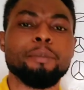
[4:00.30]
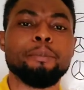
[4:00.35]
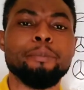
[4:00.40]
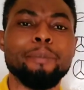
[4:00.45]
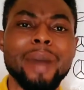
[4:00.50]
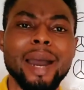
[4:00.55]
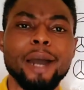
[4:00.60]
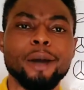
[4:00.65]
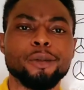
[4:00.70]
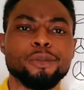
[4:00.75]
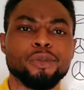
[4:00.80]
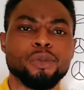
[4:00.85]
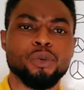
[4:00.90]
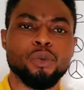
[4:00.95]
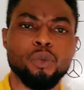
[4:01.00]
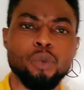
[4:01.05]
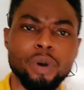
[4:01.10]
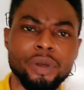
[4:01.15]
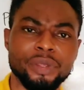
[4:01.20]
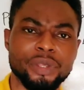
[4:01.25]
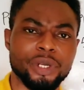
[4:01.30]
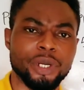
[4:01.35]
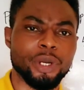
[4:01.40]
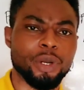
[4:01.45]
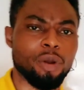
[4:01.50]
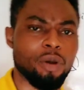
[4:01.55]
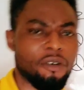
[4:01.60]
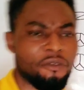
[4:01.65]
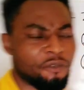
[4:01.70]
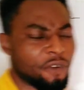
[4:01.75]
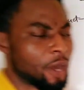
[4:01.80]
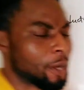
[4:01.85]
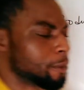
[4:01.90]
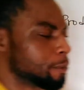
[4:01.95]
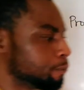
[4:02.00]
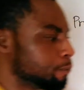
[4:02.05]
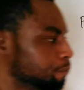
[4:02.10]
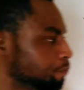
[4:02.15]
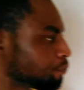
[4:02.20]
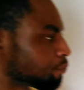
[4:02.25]
mouth-watering offer.
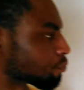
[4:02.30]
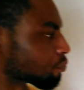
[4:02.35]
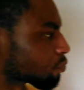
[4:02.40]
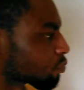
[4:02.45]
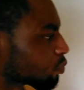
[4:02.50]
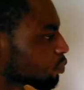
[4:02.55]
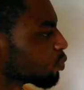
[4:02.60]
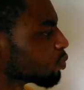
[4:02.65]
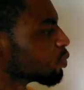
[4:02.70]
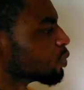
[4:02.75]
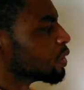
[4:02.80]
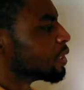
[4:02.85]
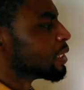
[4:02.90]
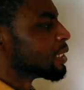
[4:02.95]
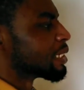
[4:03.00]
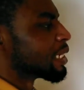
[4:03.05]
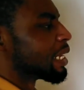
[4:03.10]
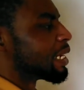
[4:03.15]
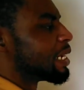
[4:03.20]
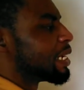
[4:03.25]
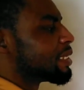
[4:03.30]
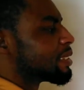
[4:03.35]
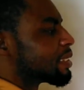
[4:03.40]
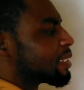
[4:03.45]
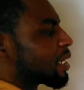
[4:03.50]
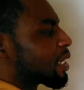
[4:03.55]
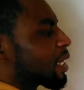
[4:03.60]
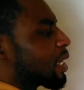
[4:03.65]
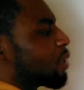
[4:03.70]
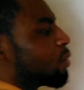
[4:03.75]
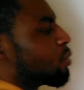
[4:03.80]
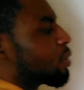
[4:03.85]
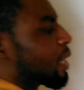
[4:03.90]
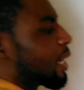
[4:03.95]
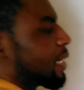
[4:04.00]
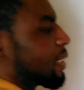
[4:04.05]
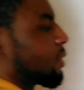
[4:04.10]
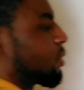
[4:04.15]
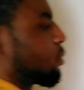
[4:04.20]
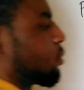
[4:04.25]
Now let's take a look
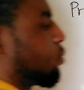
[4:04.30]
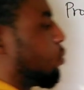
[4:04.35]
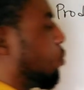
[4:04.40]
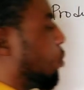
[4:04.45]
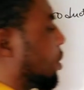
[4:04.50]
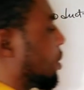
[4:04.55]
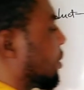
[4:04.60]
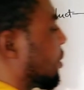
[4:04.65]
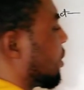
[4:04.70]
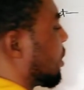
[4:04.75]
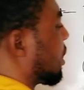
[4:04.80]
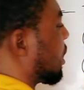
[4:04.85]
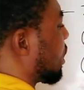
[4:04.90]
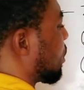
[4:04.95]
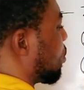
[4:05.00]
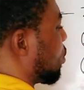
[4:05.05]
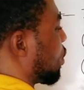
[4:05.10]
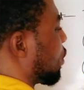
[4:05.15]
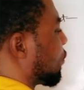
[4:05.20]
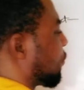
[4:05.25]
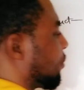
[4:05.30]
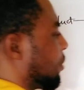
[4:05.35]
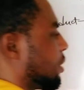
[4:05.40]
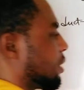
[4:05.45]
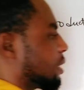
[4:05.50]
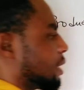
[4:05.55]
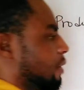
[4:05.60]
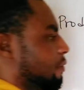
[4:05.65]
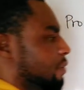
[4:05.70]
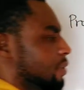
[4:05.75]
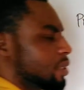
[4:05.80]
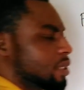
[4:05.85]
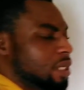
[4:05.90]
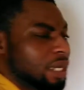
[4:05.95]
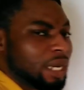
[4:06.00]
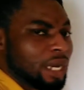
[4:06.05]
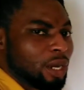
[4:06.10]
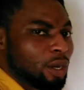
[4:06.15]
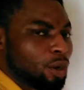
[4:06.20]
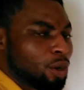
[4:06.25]
at what 6 months free
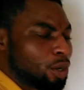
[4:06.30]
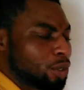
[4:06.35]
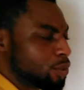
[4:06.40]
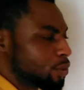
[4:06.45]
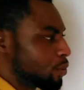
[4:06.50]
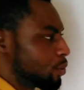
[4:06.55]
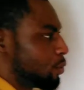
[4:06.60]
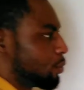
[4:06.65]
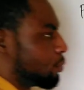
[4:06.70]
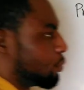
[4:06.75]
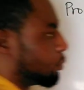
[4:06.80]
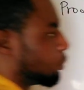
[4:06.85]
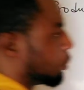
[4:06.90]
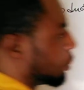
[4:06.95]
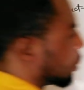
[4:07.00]
servicing can cost you.